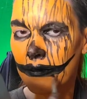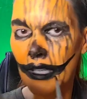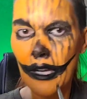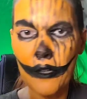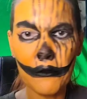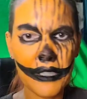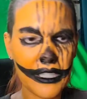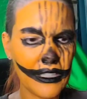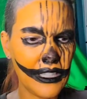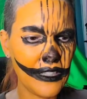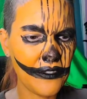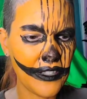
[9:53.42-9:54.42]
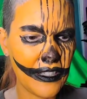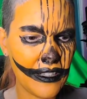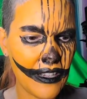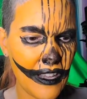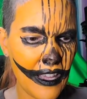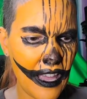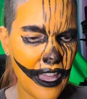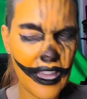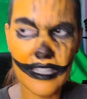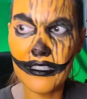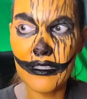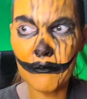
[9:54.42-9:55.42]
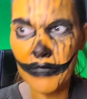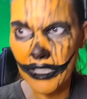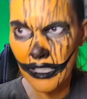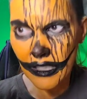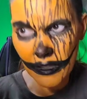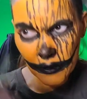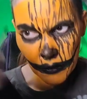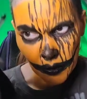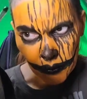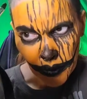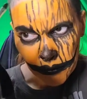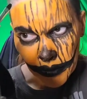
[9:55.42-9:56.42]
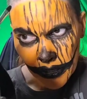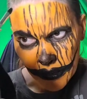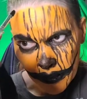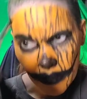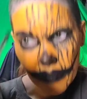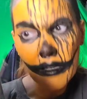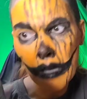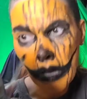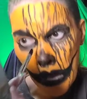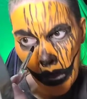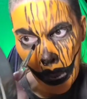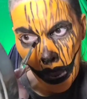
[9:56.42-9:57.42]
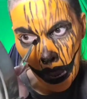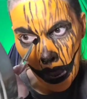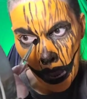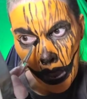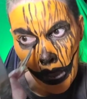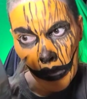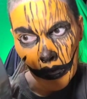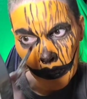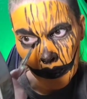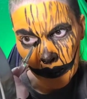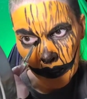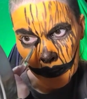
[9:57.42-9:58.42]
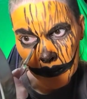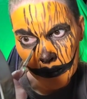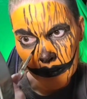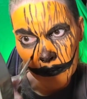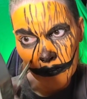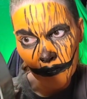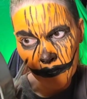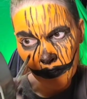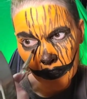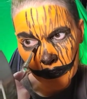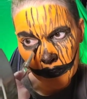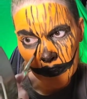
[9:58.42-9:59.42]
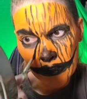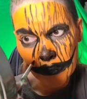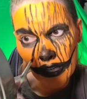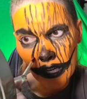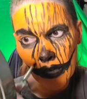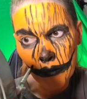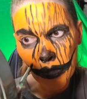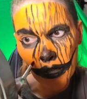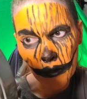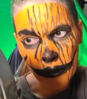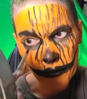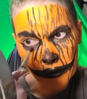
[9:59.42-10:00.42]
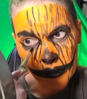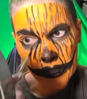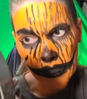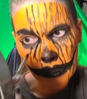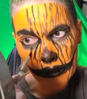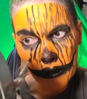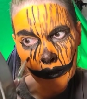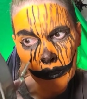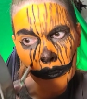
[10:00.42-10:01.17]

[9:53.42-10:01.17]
Oh, we can even add some teeth to our pumpkin. All right, let's finish this eyeball over here.